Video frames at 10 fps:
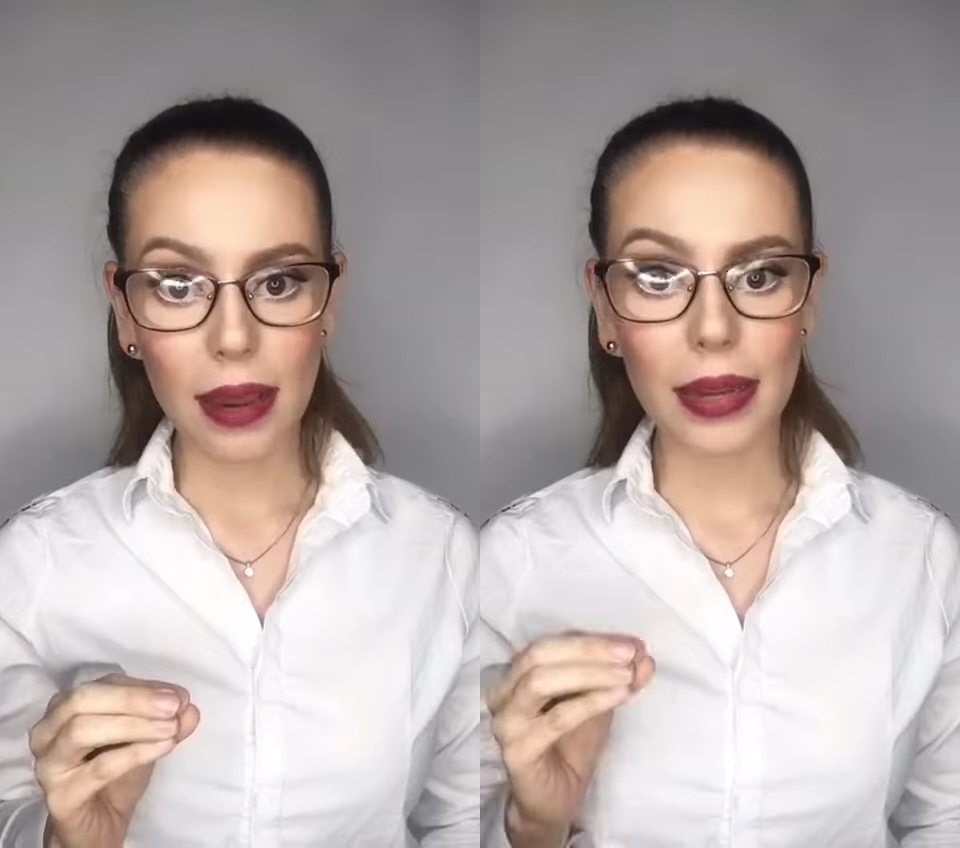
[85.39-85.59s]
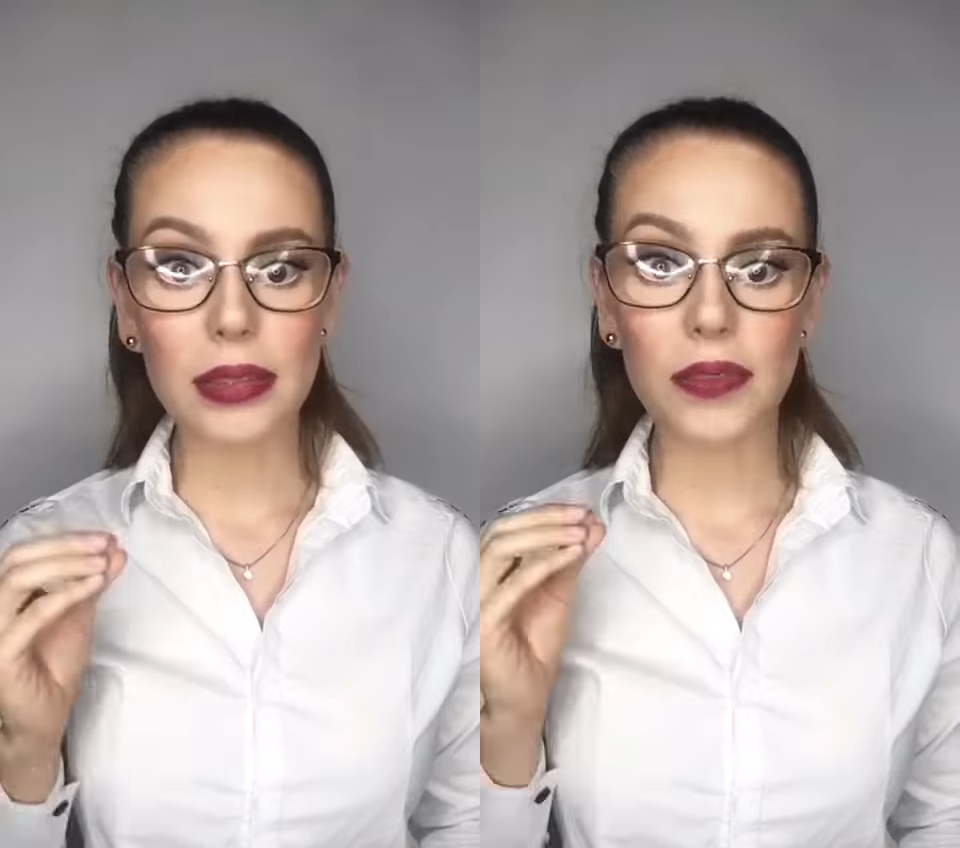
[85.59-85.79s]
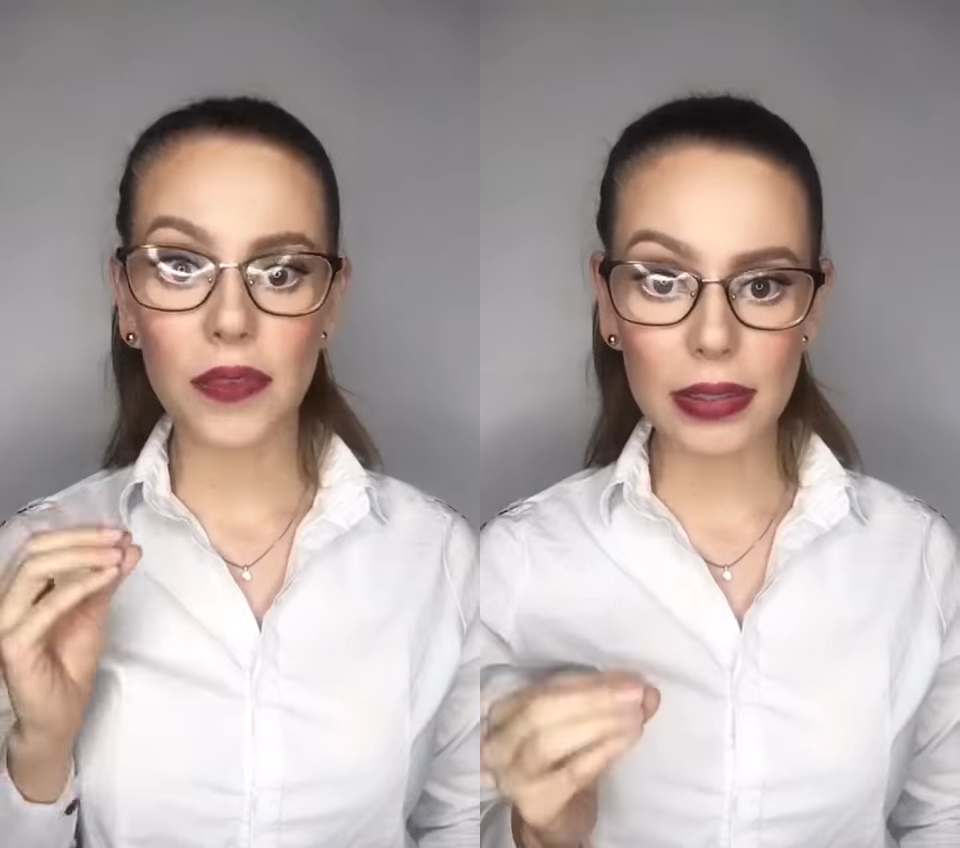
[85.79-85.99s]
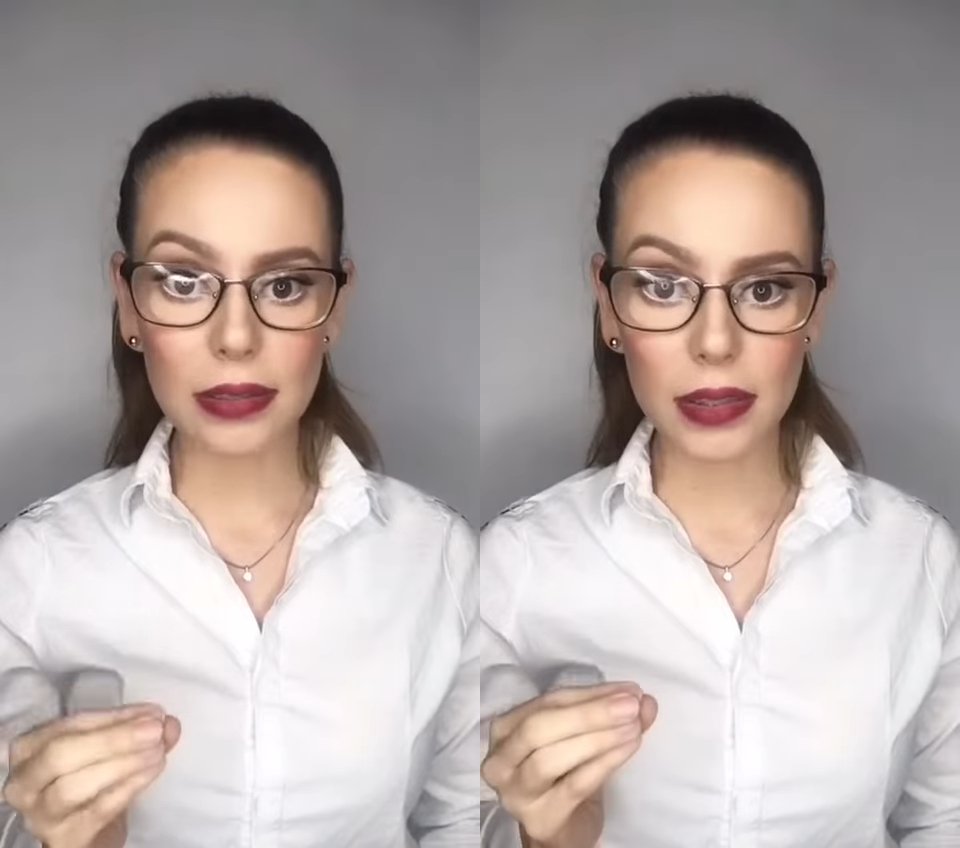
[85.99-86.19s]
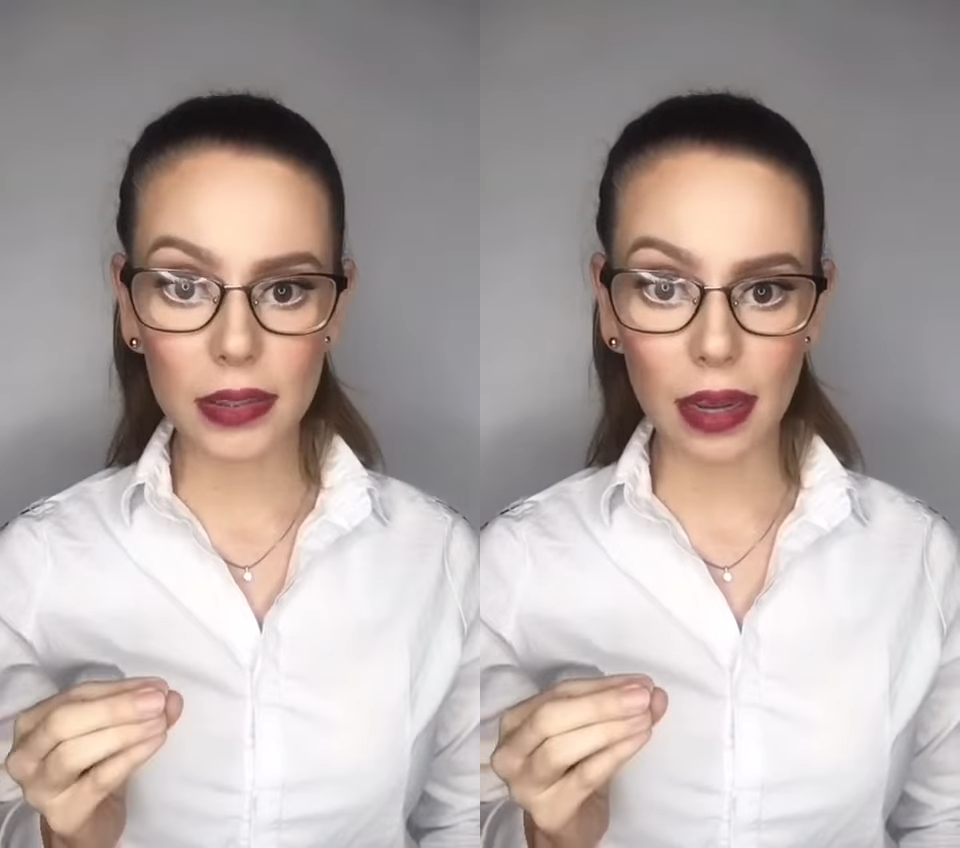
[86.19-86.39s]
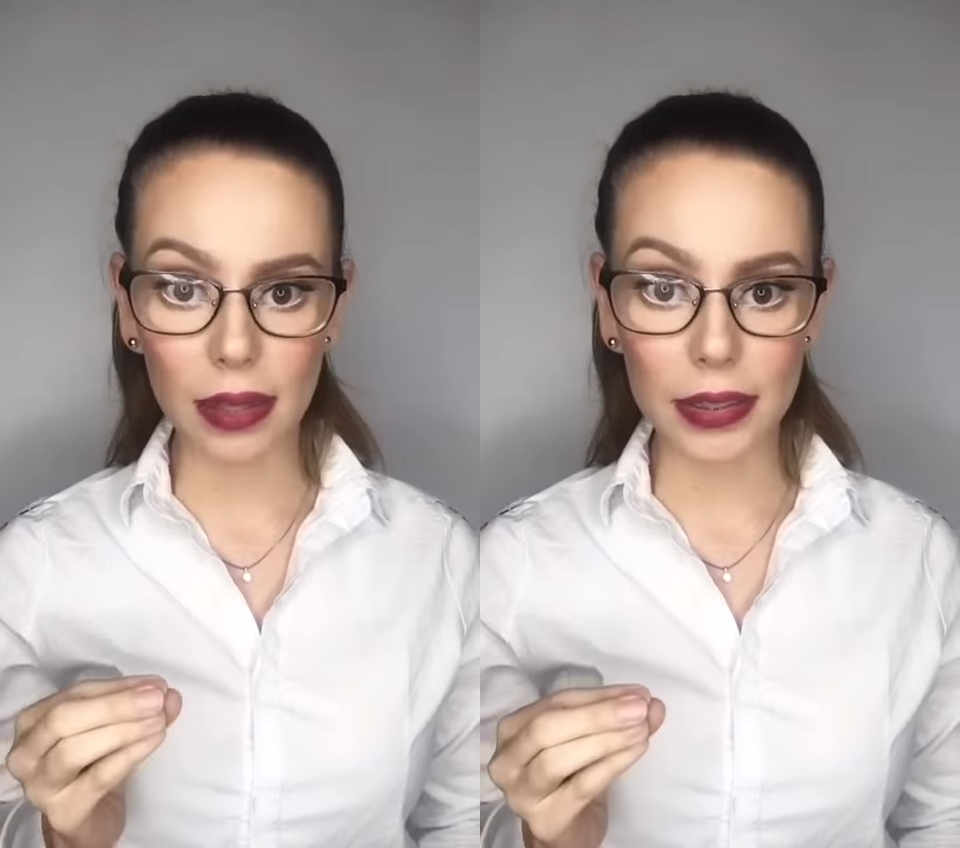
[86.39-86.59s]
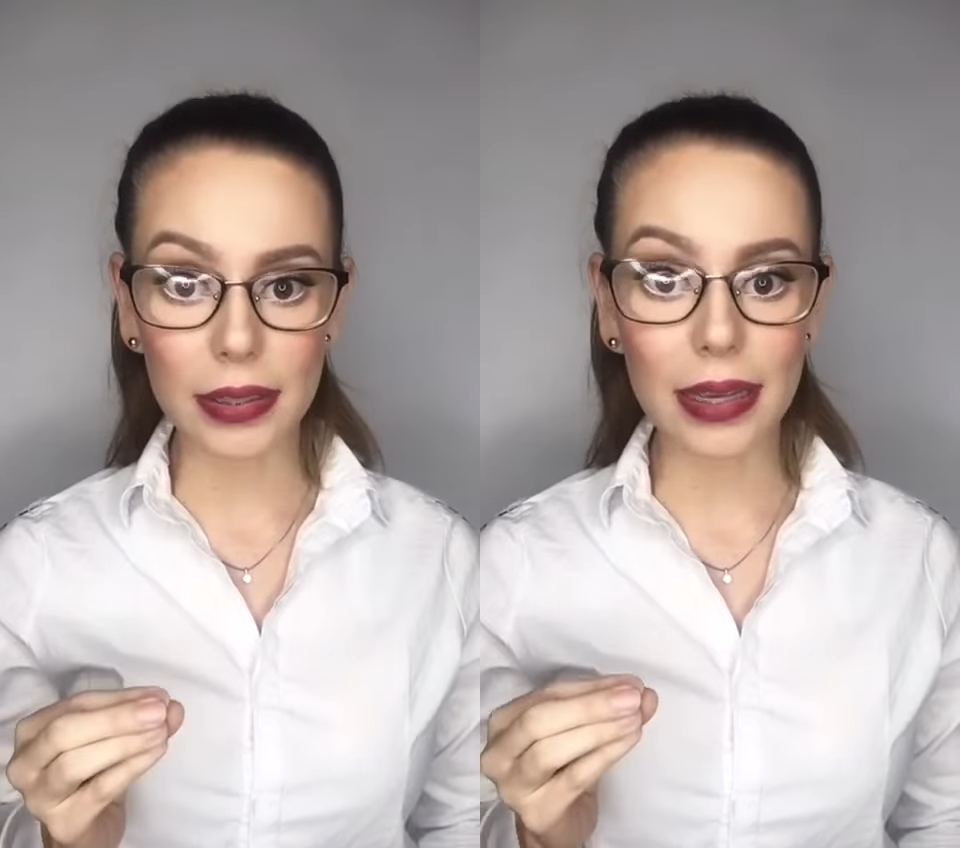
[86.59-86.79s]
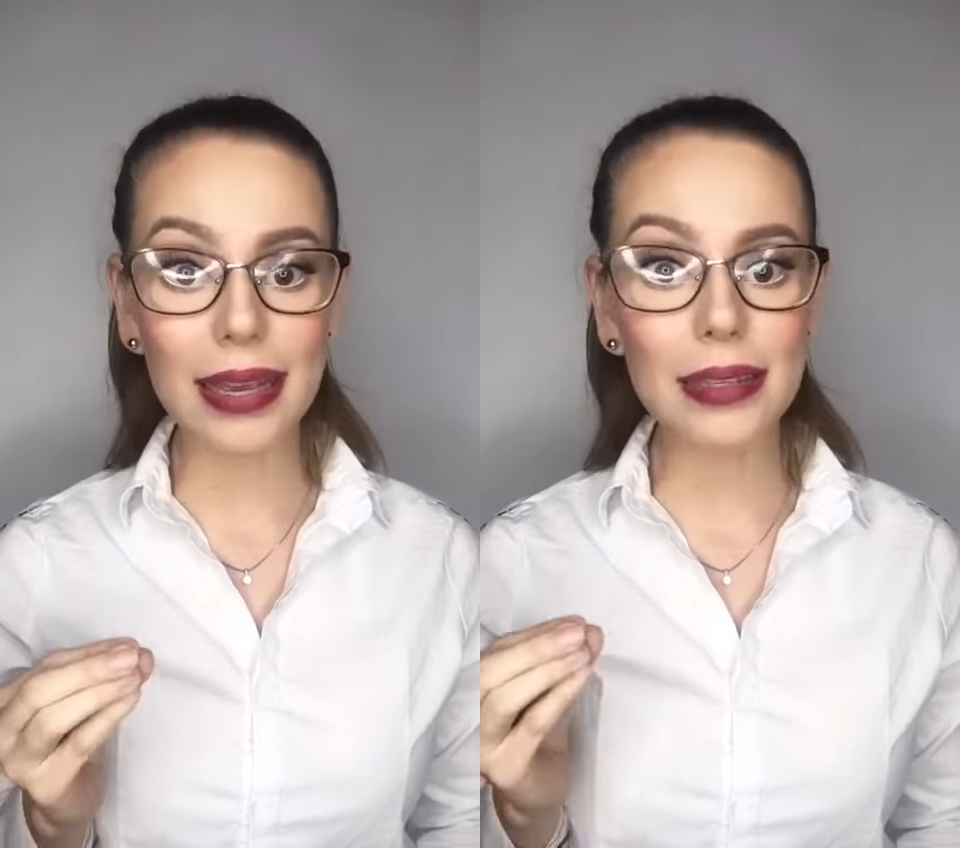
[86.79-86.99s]
Let's face this challenge.
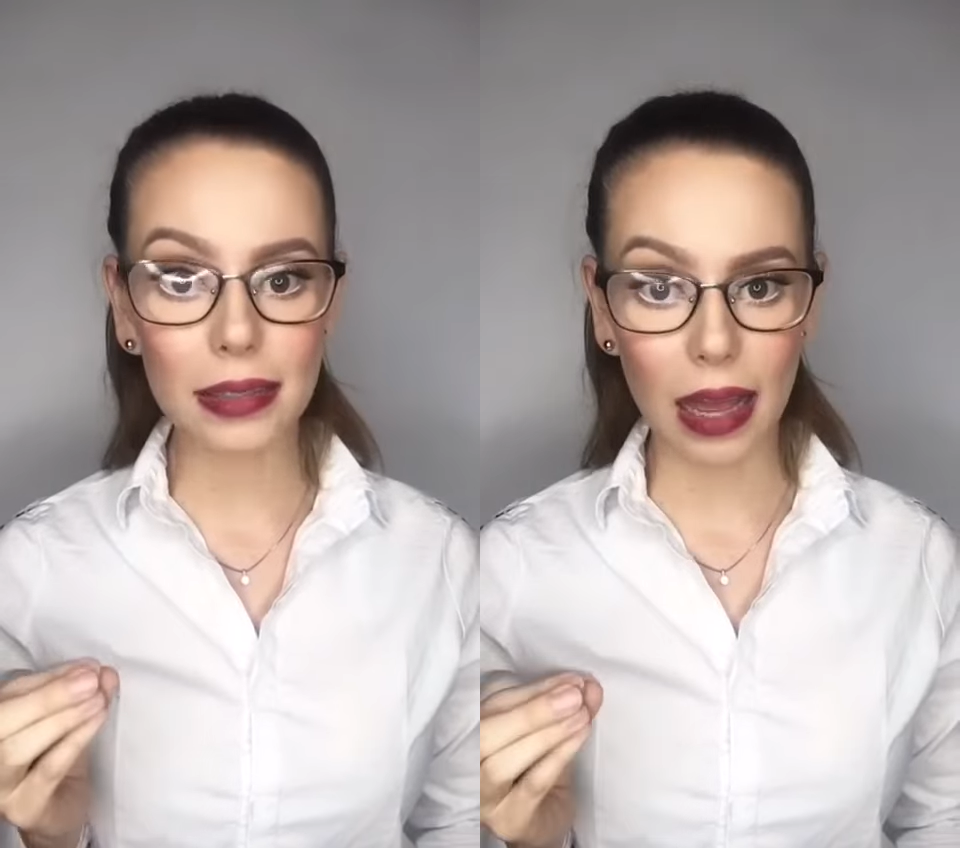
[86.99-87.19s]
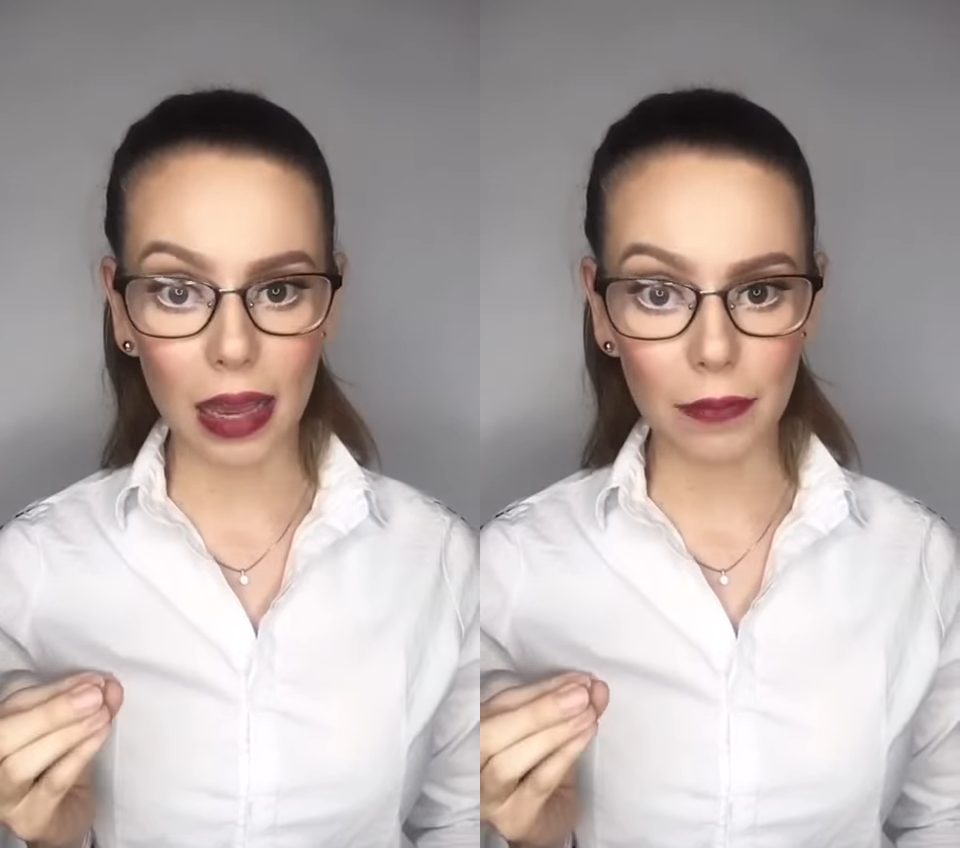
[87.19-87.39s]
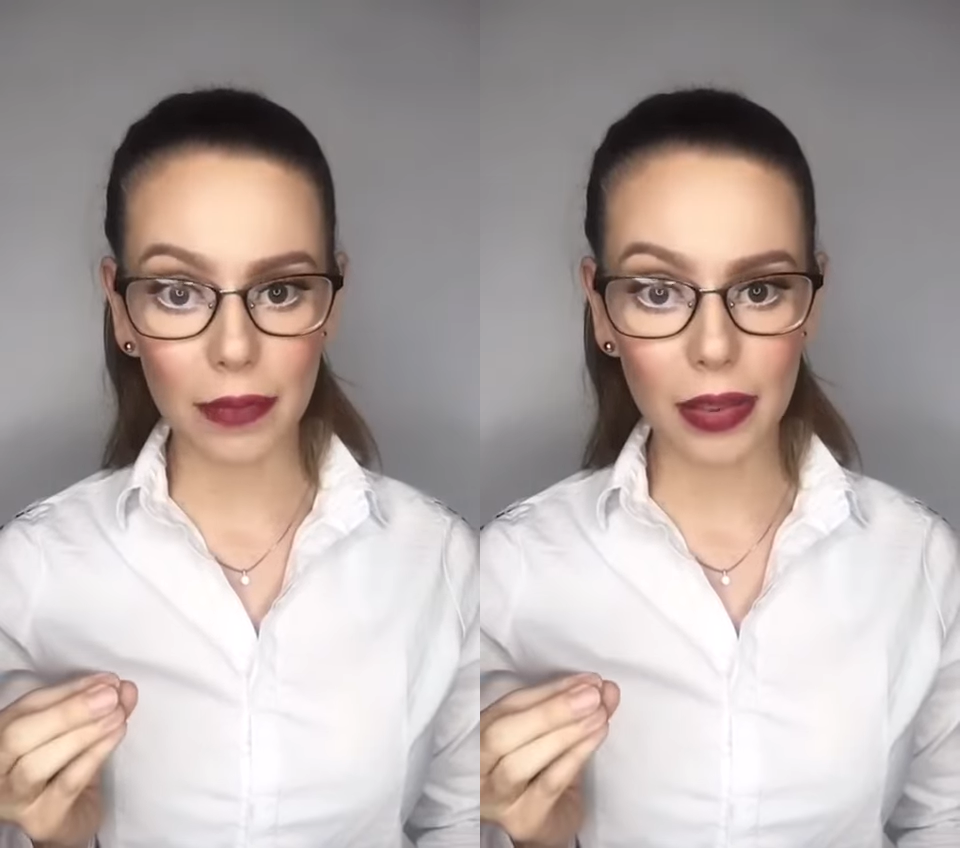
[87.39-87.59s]
It's time.